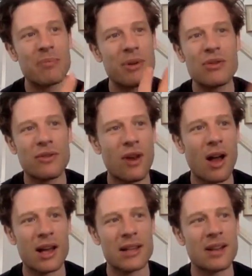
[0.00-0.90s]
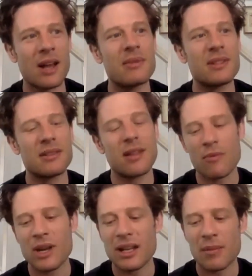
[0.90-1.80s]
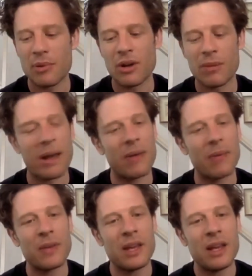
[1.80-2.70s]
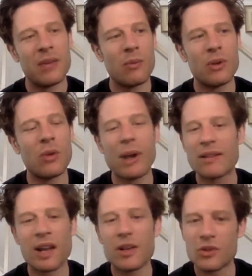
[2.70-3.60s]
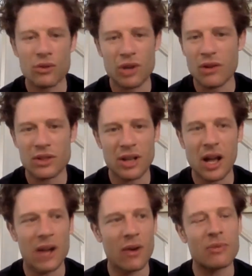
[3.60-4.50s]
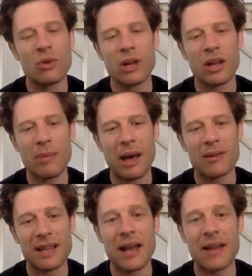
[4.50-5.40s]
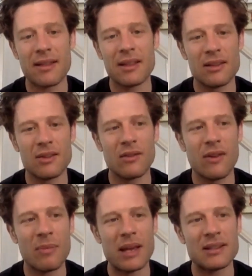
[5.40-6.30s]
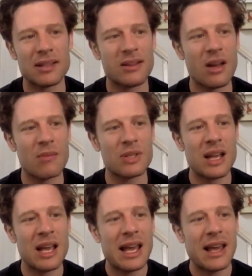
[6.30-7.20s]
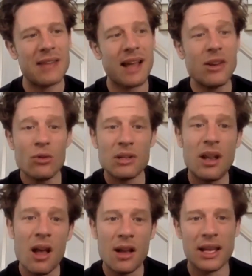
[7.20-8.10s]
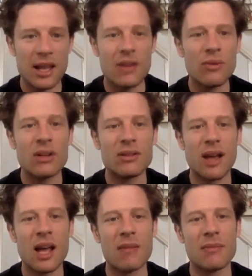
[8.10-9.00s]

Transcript: beautiful eyes, and I'm reading a book about, you know, where dinosaurs go to die, or I'm talking about death in very basic terms. And Daniel's learning in real time,